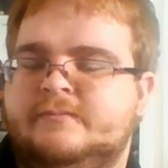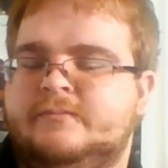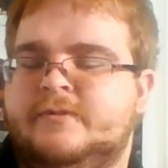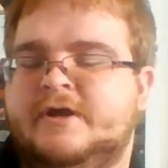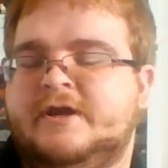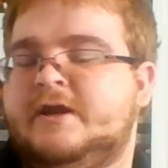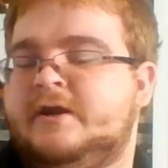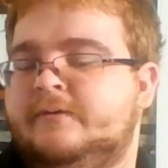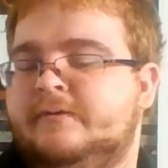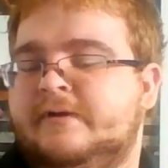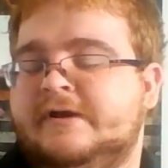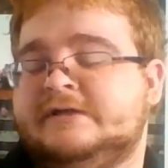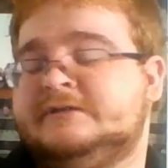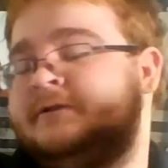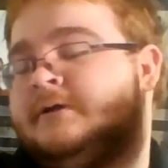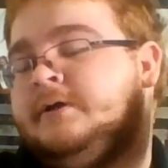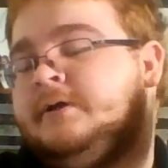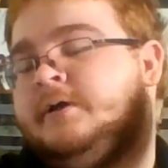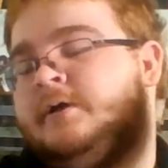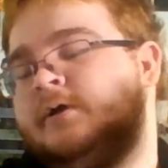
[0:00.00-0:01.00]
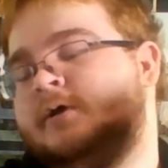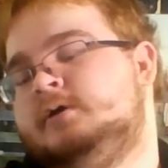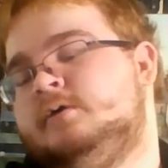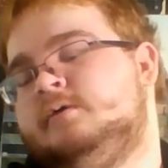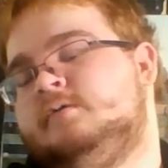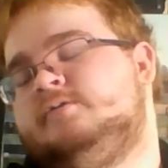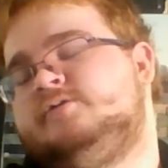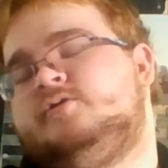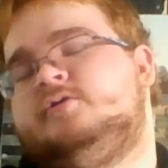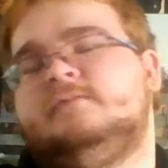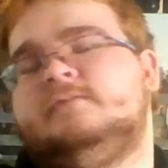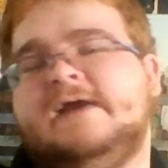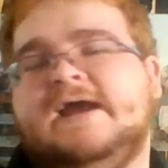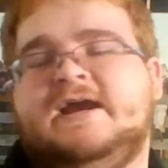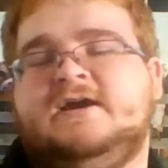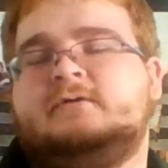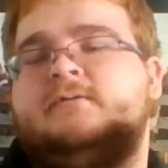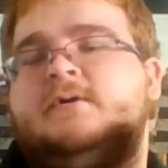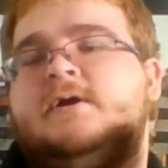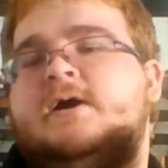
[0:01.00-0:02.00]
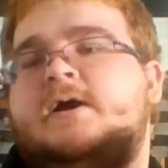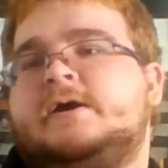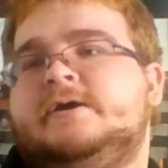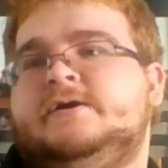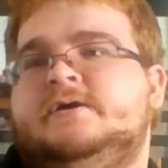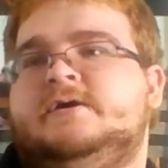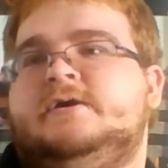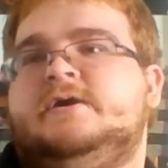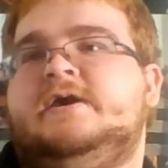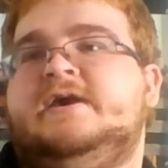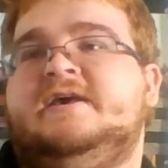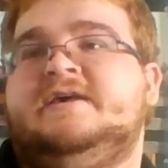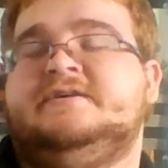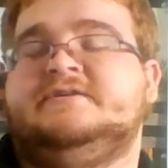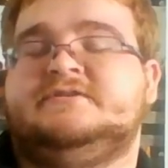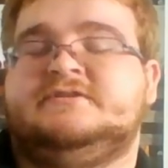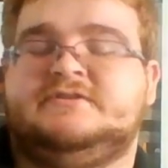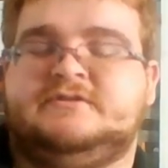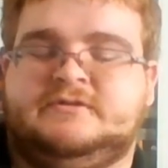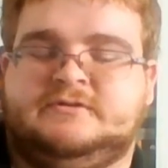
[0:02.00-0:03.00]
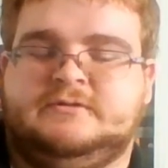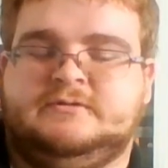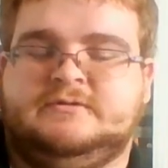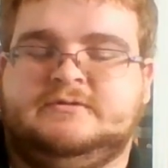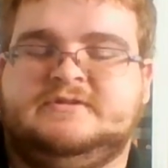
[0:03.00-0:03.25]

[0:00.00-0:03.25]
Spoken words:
But anyways, Thor Ragnarok is